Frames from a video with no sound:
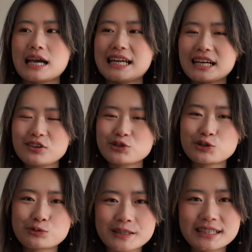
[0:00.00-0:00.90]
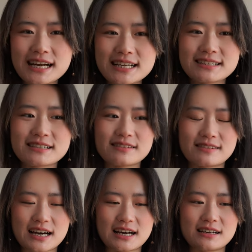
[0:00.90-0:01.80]
And I also realized
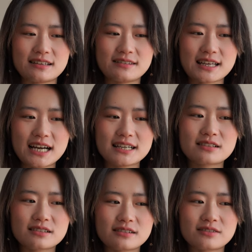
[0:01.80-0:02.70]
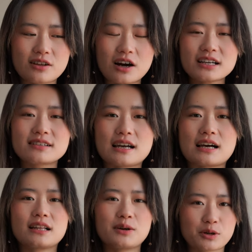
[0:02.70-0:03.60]
that that is not
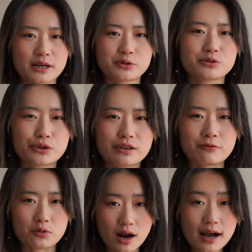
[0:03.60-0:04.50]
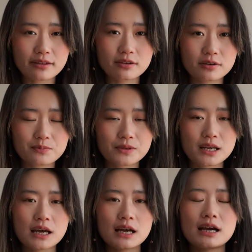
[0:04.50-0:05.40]
exactly what I was looking for either.
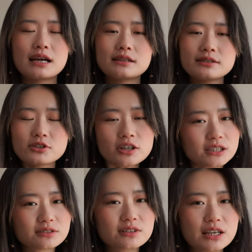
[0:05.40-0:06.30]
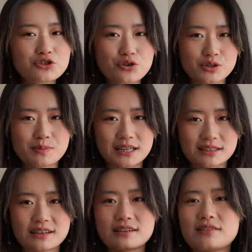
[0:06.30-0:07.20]
And I started
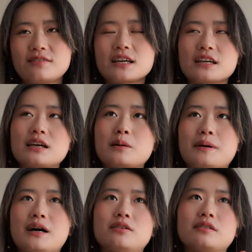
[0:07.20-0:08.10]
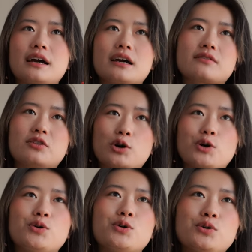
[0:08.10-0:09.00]
introspecting and thinking about like the
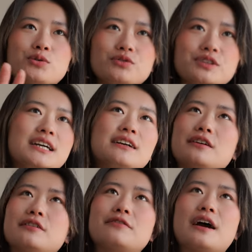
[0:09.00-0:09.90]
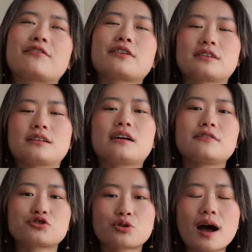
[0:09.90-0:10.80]
whole thing of everything that
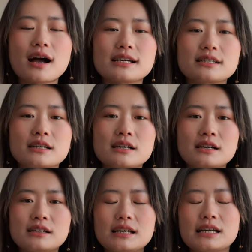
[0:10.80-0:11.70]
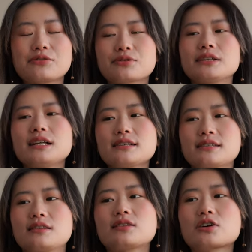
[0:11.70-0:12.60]
I've tried. And I realized
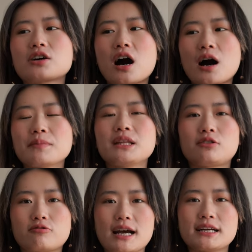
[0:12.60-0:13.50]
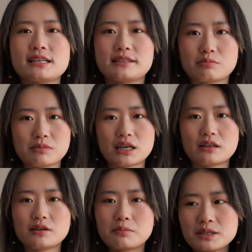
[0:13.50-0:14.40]
that the common thread is
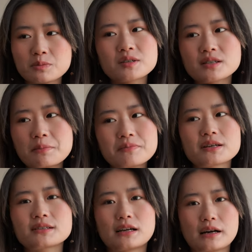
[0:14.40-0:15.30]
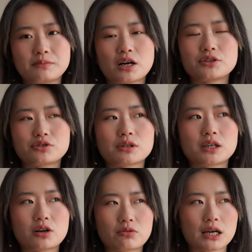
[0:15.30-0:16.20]
me. There must be something that I'm not
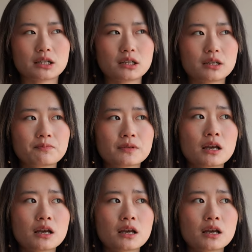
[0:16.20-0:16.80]
doing correctly.